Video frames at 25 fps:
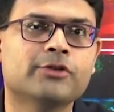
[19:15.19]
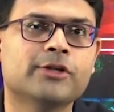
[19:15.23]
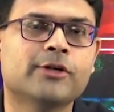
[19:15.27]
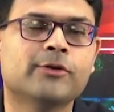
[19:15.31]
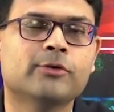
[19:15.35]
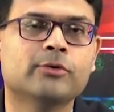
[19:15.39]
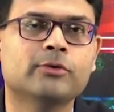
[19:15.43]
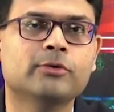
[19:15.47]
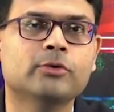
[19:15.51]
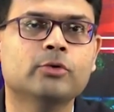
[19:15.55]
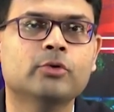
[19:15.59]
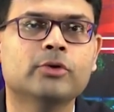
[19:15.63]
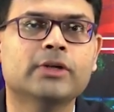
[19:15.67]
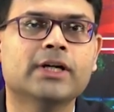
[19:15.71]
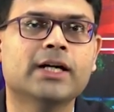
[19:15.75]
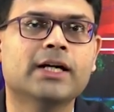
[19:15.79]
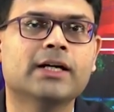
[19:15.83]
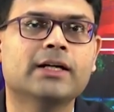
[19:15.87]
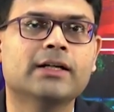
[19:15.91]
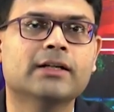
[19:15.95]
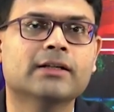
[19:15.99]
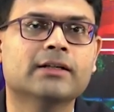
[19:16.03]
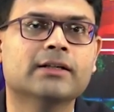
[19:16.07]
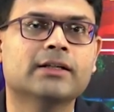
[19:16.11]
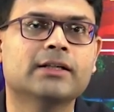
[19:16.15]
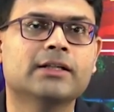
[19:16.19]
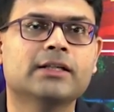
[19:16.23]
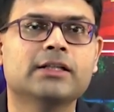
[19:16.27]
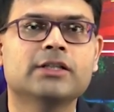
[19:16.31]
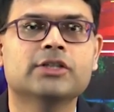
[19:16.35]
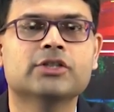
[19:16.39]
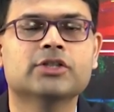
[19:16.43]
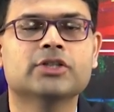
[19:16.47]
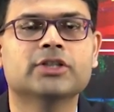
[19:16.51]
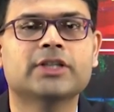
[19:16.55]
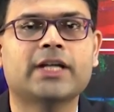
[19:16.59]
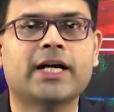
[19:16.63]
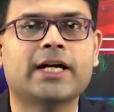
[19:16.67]
You have to look at the
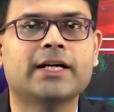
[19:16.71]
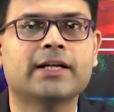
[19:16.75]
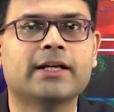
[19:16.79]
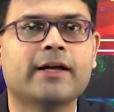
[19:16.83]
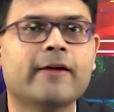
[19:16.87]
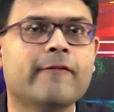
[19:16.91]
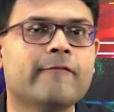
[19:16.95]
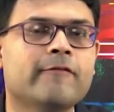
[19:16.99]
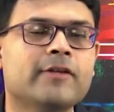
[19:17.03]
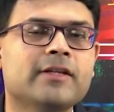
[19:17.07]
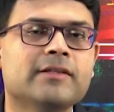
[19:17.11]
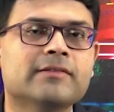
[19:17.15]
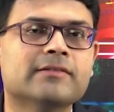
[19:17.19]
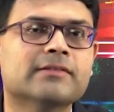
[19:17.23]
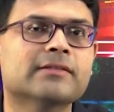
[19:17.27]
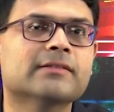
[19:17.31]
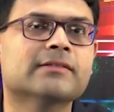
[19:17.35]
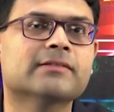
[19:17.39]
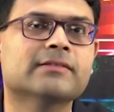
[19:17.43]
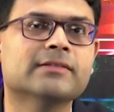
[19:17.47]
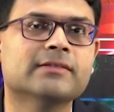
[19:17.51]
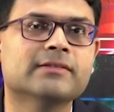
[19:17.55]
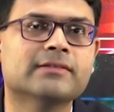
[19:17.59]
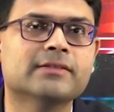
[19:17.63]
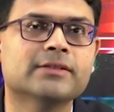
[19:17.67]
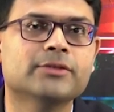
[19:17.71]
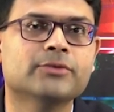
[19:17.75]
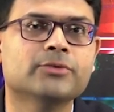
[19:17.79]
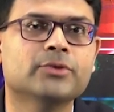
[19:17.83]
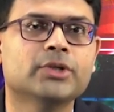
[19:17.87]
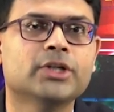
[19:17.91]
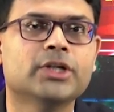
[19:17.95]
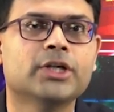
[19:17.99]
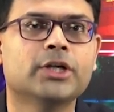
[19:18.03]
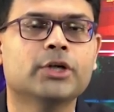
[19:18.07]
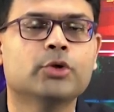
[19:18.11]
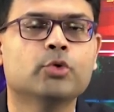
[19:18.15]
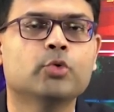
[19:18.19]
condition at every successive
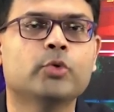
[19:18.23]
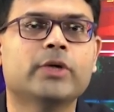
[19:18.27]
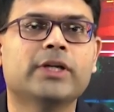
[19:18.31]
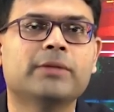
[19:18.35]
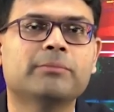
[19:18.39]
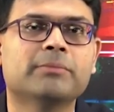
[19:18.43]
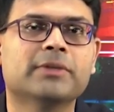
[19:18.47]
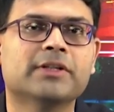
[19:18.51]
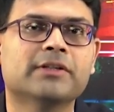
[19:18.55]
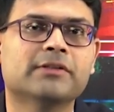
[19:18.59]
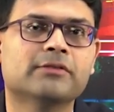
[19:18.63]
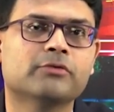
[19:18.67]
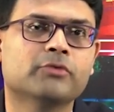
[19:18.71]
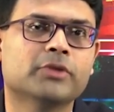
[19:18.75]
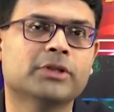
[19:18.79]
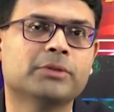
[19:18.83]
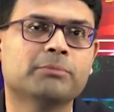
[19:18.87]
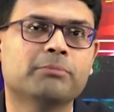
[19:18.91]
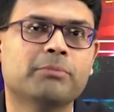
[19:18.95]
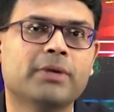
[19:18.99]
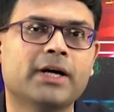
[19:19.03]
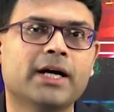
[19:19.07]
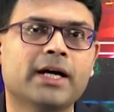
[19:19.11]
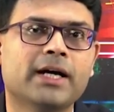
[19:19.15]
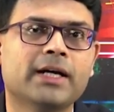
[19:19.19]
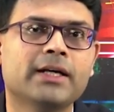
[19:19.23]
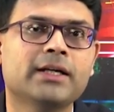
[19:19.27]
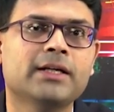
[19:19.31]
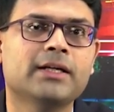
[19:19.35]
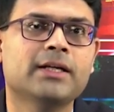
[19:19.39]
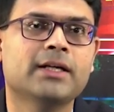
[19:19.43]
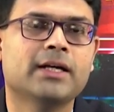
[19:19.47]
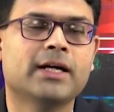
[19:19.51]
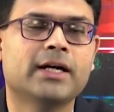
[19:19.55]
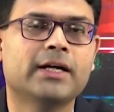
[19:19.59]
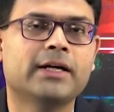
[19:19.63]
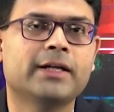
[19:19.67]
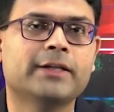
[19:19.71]
2n plus 1 pi
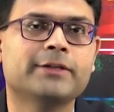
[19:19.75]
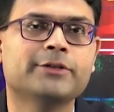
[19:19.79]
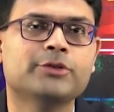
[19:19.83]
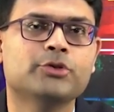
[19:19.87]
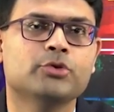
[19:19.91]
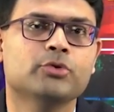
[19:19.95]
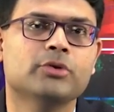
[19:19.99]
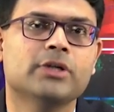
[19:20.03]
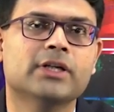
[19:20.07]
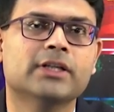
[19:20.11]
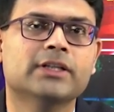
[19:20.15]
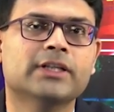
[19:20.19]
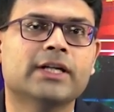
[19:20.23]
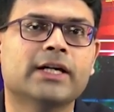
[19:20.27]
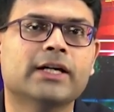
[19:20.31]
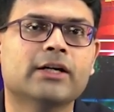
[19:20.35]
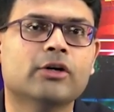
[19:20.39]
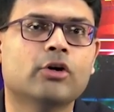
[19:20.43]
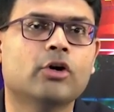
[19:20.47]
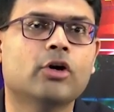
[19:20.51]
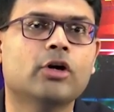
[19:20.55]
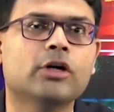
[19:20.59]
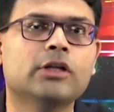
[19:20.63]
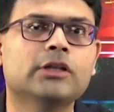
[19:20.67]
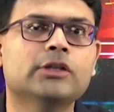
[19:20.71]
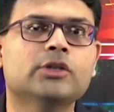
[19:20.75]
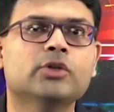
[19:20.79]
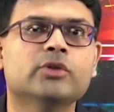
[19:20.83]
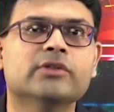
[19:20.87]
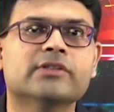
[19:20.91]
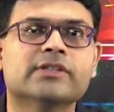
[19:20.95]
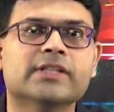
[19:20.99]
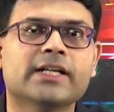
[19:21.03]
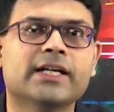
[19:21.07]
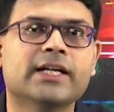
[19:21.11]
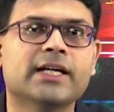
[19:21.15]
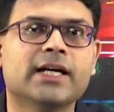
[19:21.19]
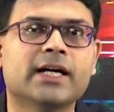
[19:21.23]
and ensure that all
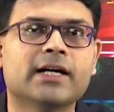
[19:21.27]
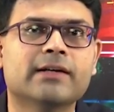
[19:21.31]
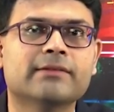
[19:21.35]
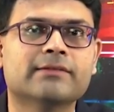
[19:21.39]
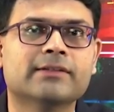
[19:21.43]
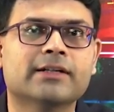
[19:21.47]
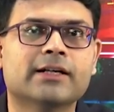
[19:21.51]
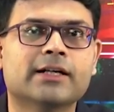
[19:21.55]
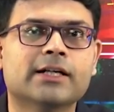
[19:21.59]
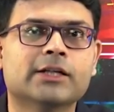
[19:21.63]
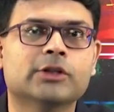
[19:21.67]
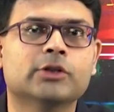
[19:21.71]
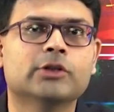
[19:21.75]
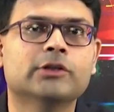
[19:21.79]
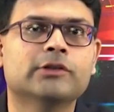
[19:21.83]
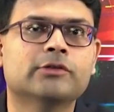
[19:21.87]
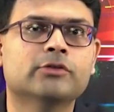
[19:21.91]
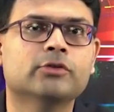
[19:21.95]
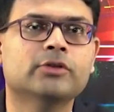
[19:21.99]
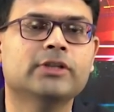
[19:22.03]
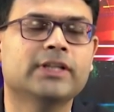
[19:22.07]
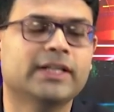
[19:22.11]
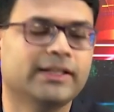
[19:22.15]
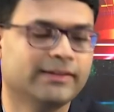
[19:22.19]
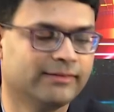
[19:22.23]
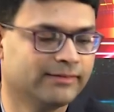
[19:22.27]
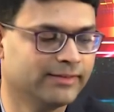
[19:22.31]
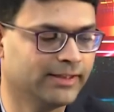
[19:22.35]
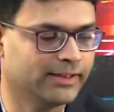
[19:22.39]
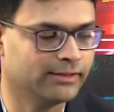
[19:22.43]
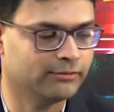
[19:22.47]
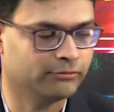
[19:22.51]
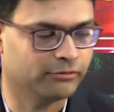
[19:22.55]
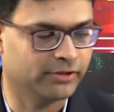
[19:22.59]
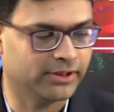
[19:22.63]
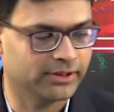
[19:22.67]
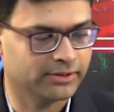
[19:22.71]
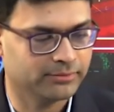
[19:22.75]
those ARs are also less
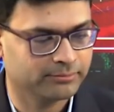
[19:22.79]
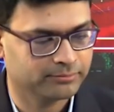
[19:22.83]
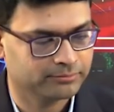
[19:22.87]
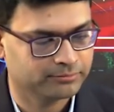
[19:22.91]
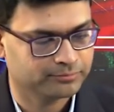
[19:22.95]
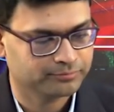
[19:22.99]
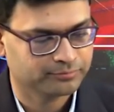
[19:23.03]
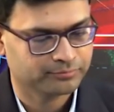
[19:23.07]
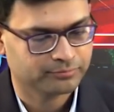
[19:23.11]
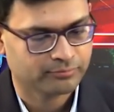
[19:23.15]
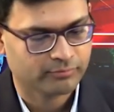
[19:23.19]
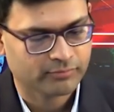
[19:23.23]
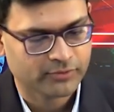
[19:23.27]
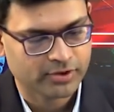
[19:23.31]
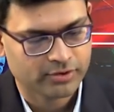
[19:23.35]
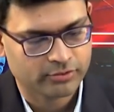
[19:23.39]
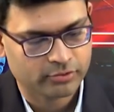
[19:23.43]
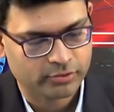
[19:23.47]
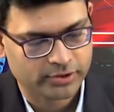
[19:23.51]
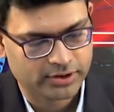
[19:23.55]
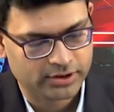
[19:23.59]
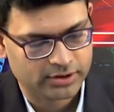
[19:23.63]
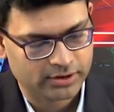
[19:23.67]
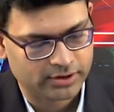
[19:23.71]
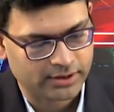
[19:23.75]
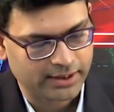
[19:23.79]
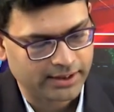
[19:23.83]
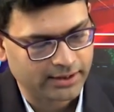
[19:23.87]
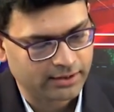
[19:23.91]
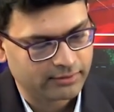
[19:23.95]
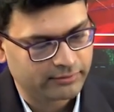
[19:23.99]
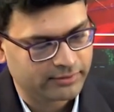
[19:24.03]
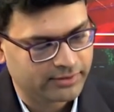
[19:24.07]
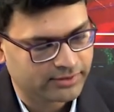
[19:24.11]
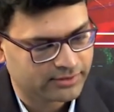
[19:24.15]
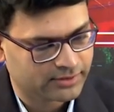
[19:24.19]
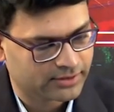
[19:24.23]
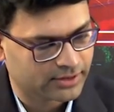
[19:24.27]
than 1. So, in the
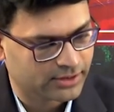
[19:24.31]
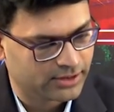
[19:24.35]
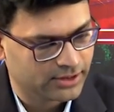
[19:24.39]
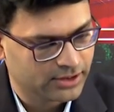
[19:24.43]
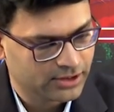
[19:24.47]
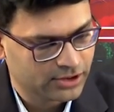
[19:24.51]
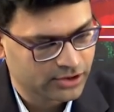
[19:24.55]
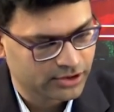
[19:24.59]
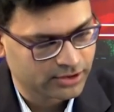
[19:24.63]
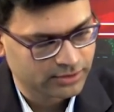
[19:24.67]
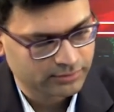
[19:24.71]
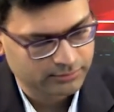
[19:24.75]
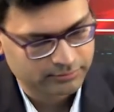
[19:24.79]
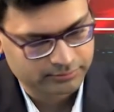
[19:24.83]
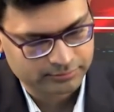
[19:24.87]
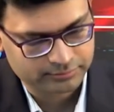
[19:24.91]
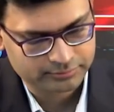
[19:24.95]
Nyquist condition,